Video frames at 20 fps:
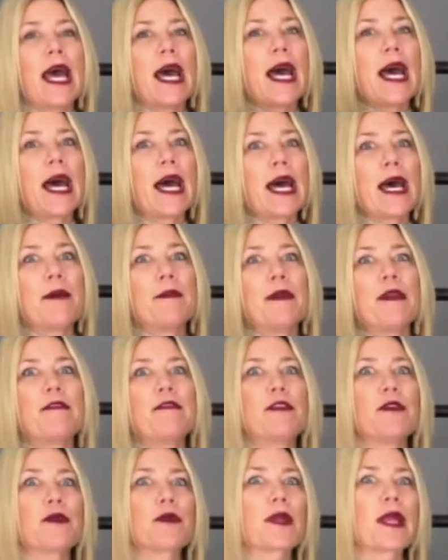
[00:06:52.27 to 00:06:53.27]

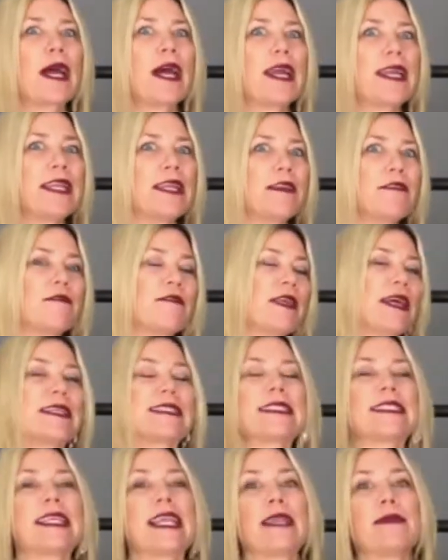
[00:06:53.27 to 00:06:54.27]
If you're kind of
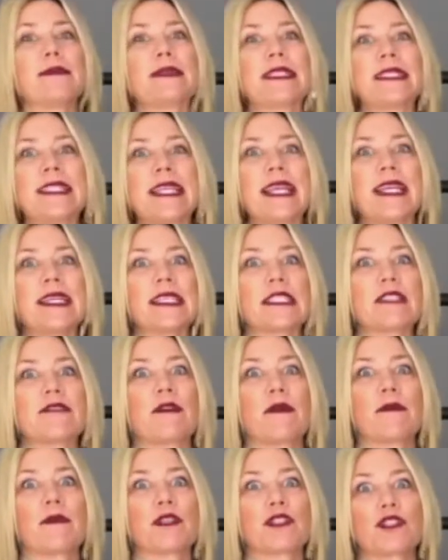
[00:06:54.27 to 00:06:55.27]
that same stance
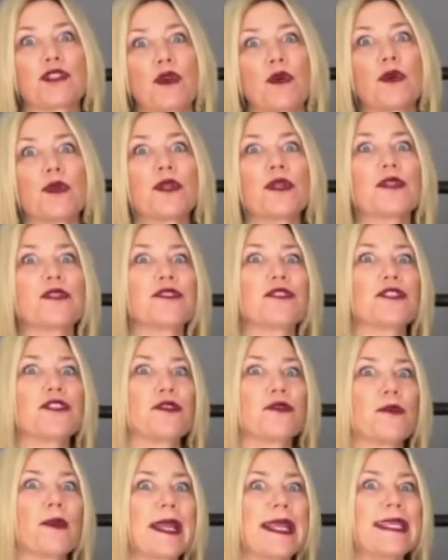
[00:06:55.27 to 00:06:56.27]
from your shoulders to
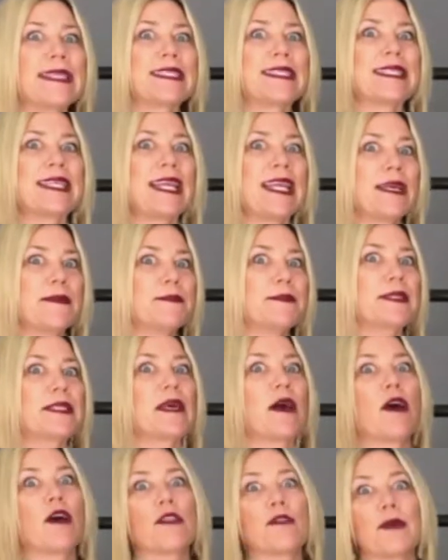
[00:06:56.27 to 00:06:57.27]
your waist, hips,
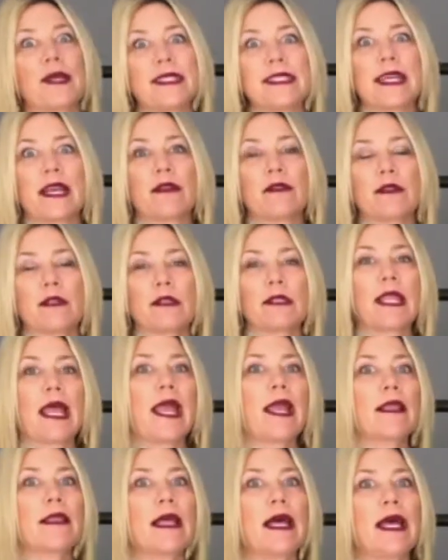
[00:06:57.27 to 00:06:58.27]
all the way down your
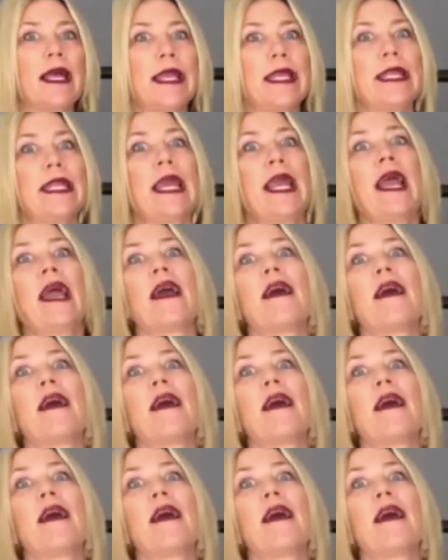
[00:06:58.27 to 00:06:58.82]
leg line,